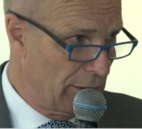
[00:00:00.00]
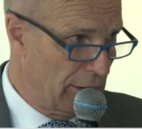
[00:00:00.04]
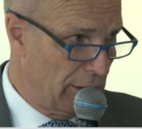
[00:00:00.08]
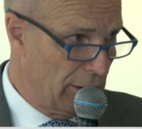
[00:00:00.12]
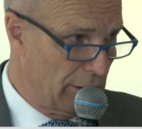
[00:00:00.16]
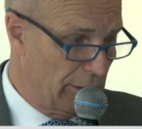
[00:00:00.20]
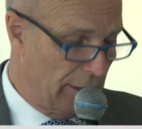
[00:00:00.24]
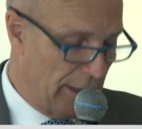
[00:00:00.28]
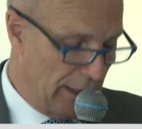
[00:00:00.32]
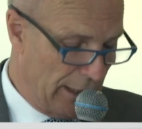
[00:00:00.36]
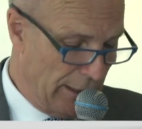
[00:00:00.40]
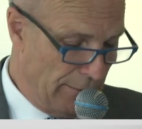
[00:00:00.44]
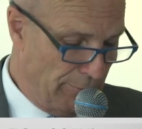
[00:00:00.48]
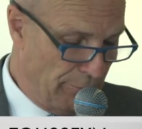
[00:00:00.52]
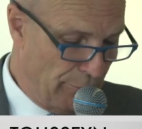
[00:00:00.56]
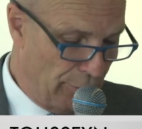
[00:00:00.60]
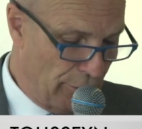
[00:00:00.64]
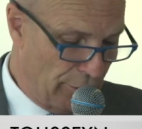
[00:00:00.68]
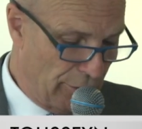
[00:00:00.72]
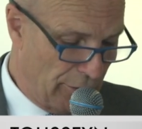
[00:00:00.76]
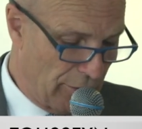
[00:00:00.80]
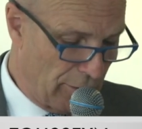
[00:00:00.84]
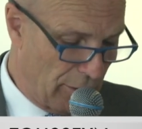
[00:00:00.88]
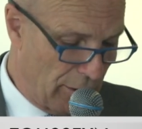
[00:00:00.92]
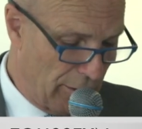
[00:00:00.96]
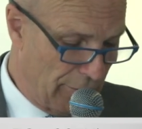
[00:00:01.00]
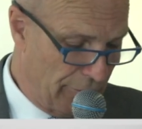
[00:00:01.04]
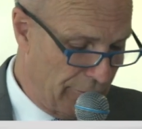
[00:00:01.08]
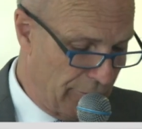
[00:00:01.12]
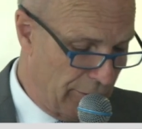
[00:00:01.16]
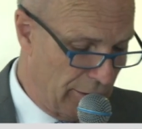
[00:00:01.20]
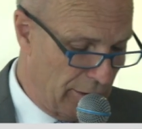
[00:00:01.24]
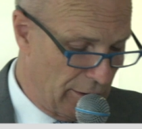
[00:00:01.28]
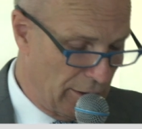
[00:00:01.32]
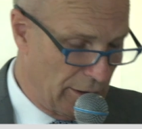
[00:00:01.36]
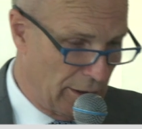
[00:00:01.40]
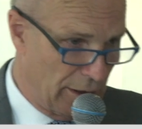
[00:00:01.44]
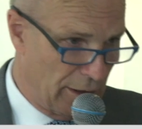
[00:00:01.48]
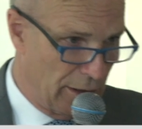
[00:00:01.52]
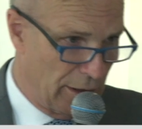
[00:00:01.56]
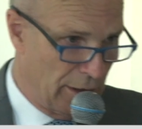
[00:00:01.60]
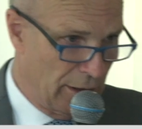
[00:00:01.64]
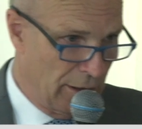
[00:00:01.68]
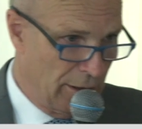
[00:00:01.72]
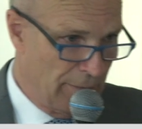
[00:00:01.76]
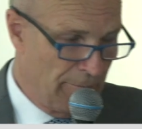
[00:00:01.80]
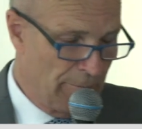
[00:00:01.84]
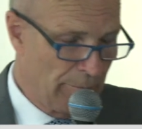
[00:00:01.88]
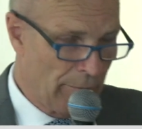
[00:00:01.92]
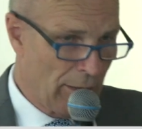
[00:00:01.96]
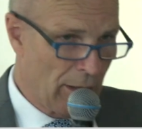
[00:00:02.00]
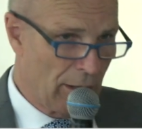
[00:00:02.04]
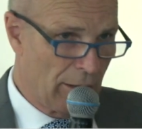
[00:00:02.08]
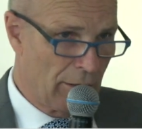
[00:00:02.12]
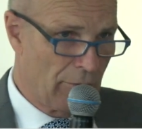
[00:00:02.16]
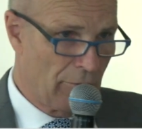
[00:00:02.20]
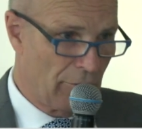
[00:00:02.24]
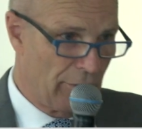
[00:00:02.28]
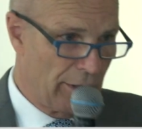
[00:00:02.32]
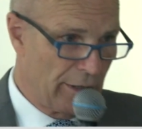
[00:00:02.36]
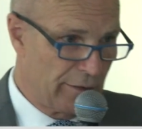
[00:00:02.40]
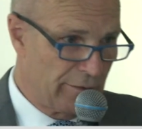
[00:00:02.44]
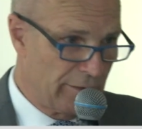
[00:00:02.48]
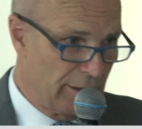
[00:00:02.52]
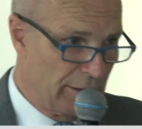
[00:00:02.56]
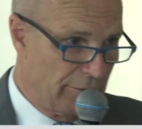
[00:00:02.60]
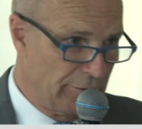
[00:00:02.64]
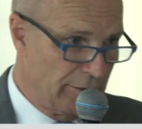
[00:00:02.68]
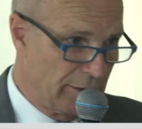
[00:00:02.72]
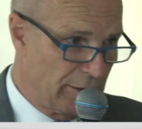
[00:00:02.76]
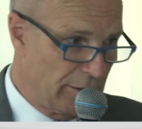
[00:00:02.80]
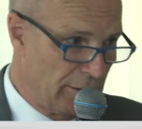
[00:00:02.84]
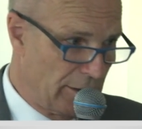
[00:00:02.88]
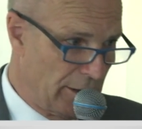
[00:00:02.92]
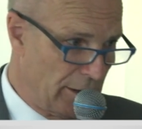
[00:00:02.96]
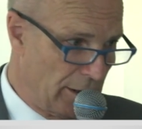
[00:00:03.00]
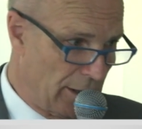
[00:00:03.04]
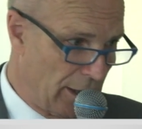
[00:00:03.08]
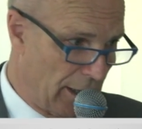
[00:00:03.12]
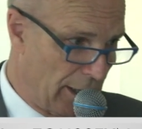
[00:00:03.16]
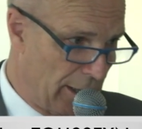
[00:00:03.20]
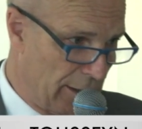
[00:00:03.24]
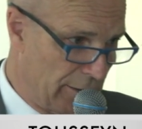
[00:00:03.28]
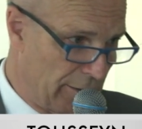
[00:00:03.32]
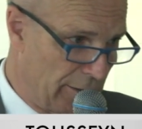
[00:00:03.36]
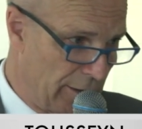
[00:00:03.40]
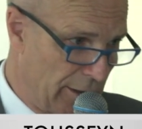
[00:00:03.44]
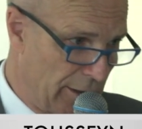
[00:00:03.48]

the input of the creativity and